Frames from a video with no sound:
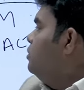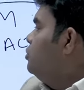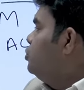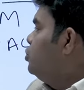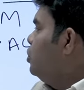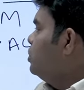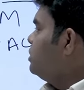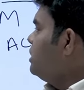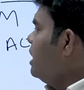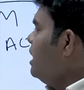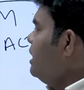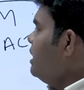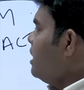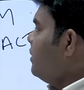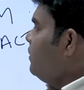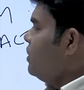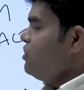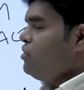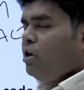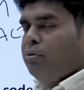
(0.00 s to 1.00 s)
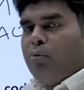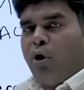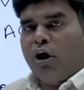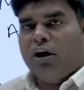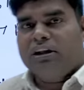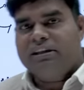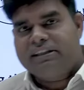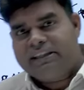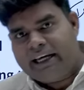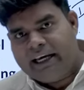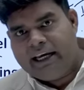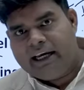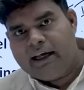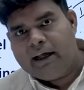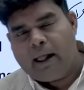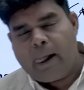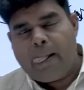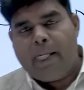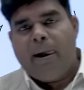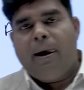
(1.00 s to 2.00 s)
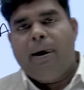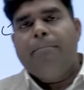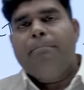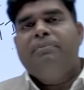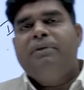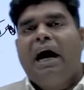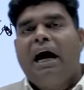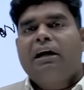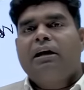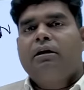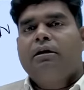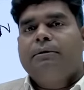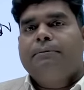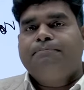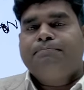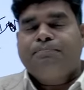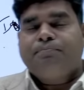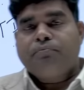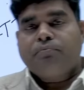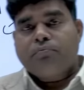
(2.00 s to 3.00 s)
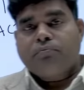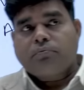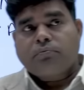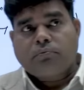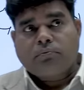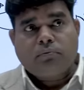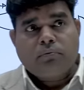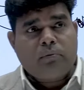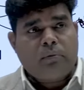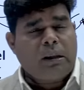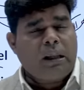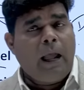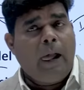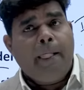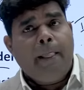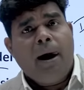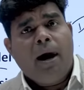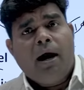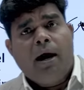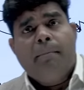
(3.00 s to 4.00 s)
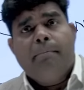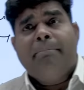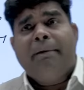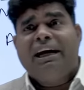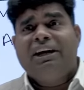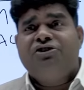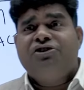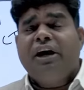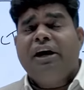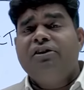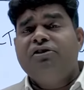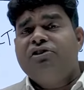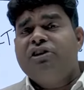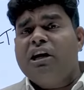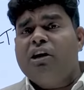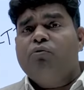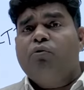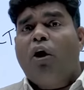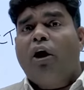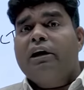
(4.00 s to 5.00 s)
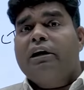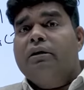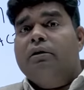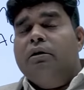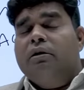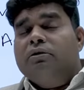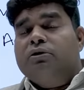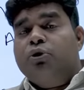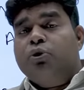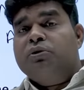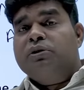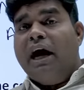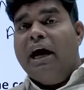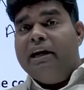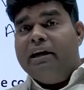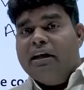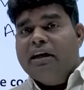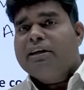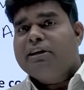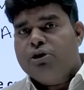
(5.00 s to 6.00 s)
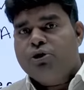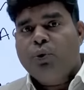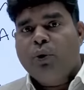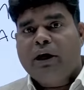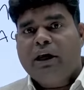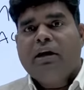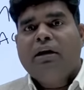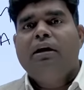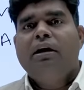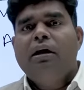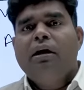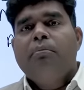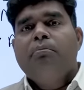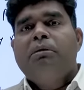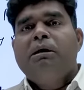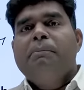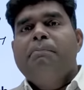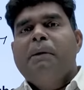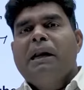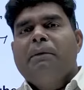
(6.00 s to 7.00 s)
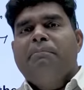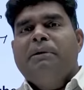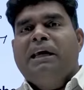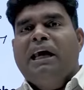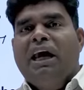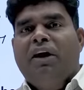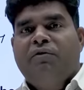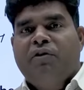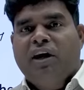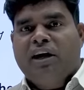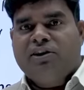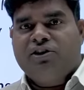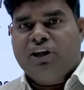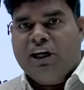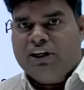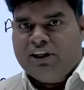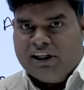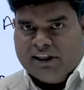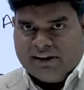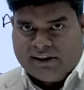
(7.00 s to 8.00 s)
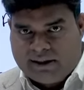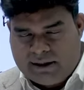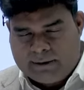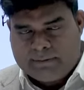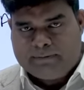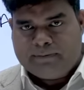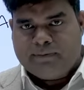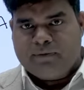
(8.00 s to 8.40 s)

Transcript: Social intervention model say that by changing what society is doing, people behavior changes.